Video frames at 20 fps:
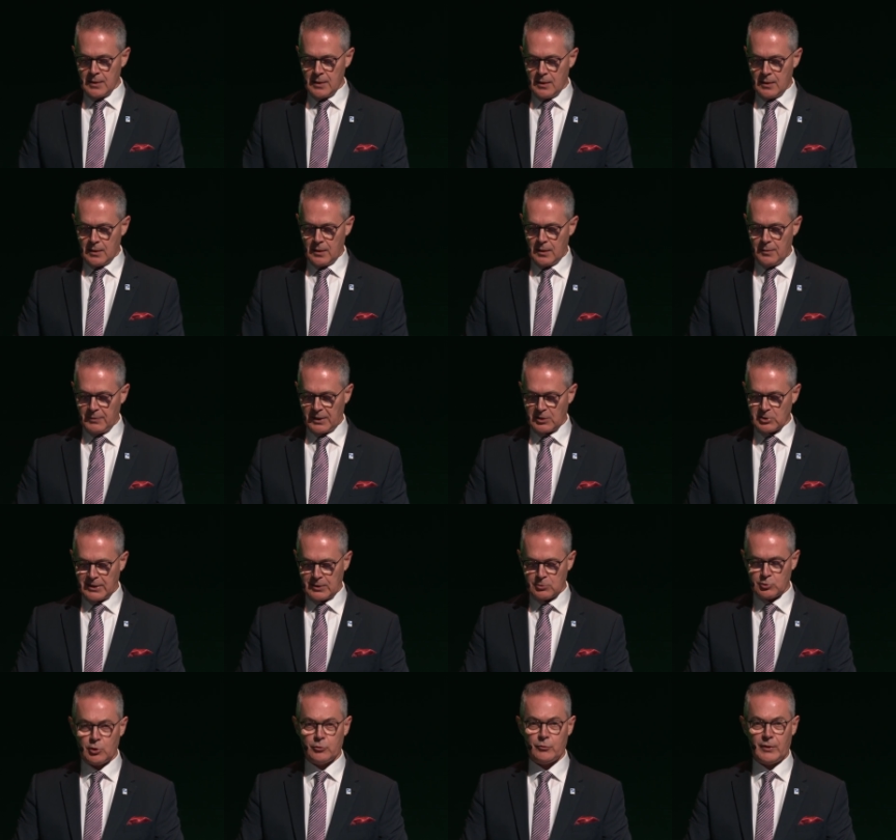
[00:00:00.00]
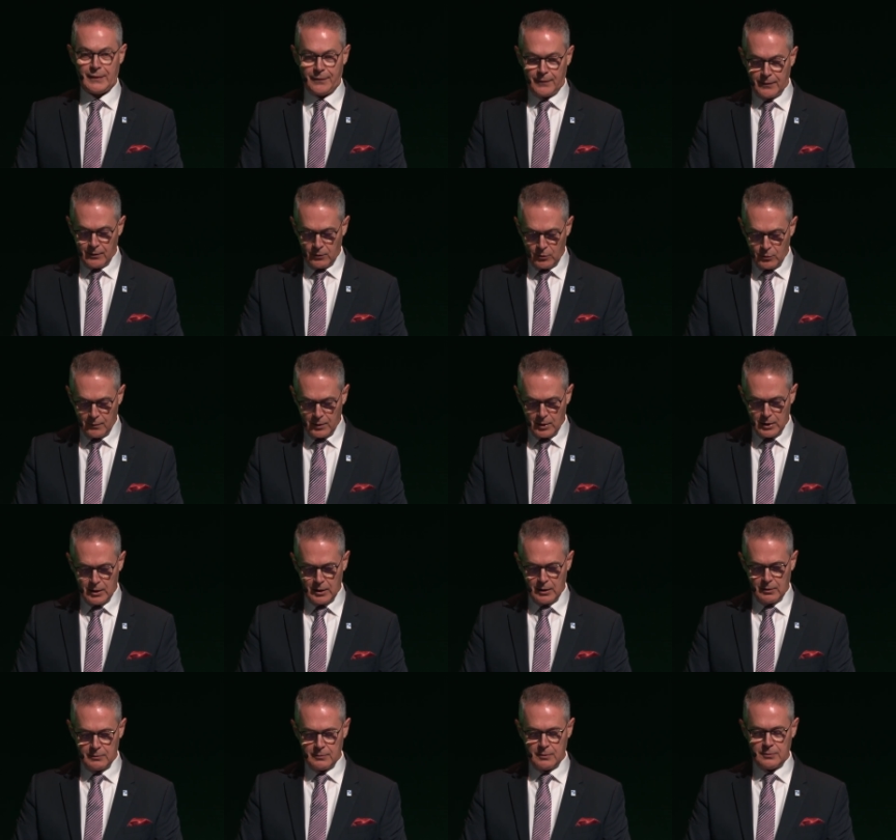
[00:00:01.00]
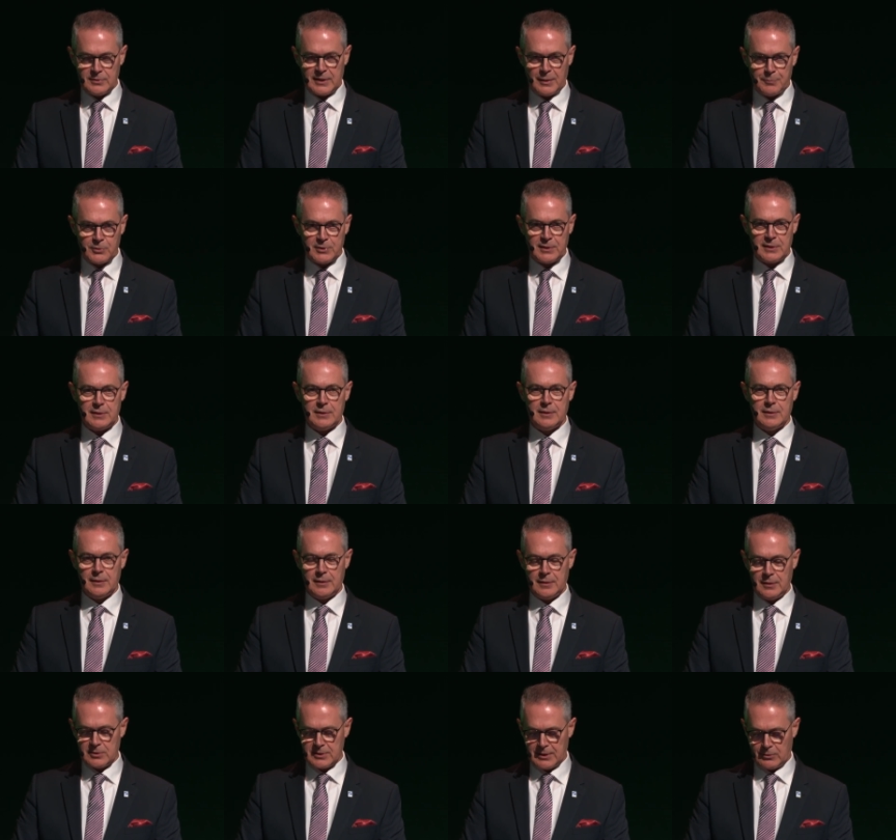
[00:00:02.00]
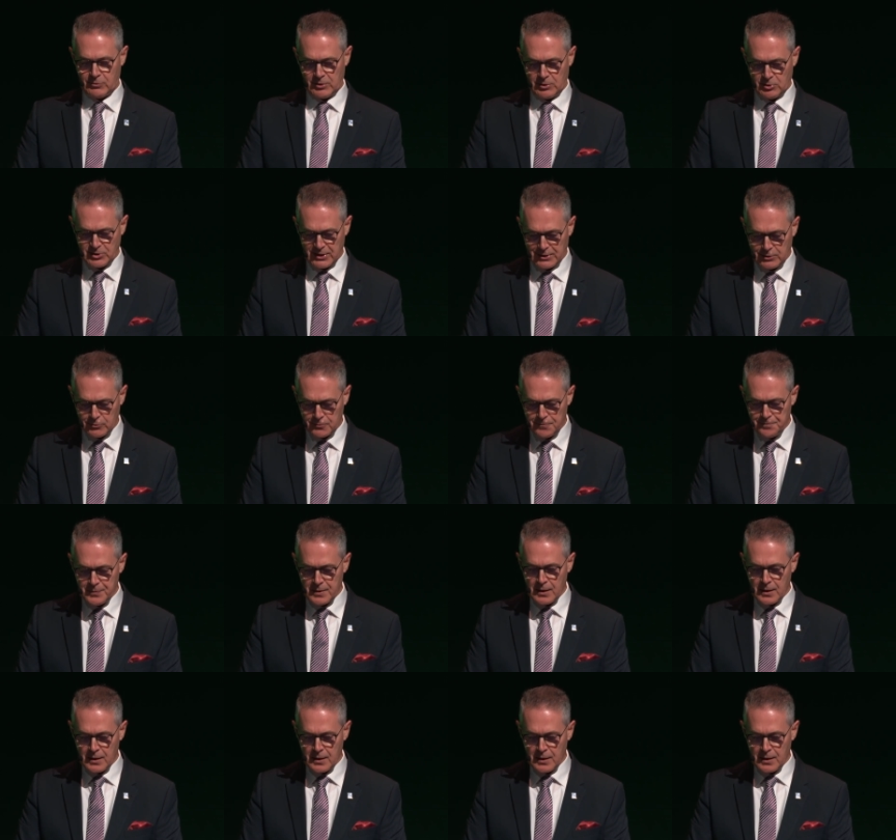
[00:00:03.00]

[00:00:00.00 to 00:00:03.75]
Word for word: uh, Mircea Geoană, uh, Deputy uh, Secretary General.